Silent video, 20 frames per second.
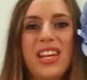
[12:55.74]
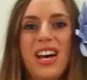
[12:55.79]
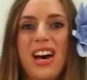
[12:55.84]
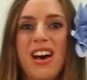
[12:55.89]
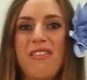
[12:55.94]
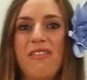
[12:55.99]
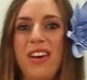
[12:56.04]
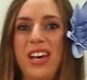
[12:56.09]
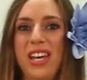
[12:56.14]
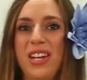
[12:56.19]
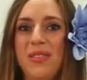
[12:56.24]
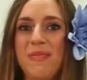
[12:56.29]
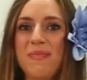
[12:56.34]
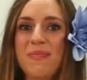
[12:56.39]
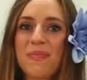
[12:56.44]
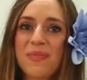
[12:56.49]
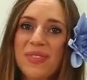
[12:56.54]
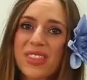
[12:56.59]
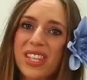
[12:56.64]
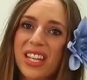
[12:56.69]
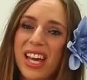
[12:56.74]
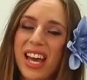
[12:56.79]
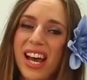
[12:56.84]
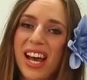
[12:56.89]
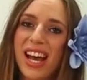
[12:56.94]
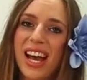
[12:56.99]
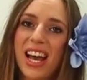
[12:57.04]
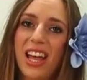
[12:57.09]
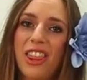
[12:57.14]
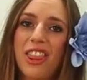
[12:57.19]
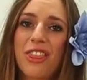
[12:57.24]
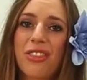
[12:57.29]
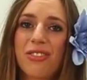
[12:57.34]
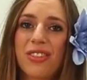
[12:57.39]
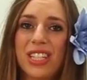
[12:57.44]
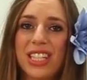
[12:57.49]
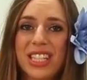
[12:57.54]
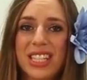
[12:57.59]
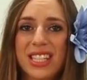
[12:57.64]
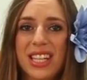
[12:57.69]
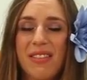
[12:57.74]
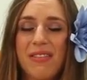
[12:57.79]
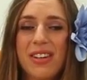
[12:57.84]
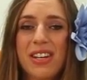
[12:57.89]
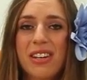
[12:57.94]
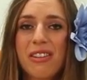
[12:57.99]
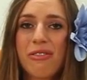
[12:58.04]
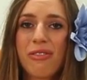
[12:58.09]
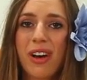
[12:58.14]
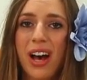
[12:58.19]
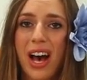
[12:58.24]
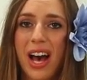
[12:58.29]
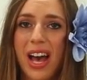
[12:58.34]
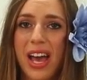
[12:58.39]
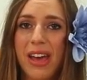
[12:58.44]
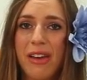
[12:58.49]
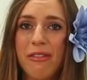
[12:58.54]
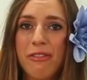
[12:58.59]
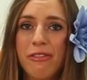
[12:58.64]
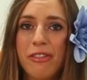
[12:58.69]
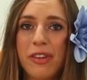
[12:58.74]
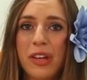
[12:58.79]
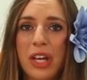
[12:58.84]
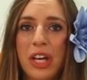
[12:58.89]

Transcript: the oven at 375